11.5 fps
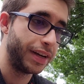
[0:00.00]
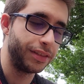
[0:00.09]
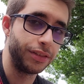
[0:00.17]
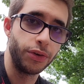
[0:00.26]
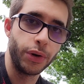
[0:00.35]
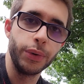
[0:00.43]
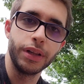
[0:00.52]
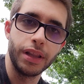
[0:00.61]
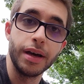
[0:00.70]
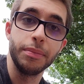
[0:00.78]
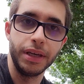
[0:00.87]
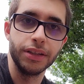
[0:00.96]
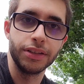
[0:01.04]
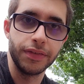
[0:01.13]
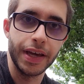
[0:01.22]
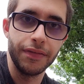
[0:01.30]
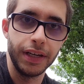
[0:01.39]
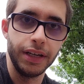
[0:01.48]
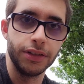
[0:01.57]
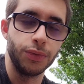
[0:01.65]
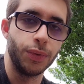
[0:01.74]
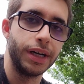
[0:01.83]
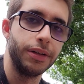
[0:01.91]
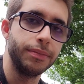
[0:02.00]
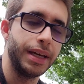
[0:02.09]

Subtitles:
has grown a lot because of that video as well,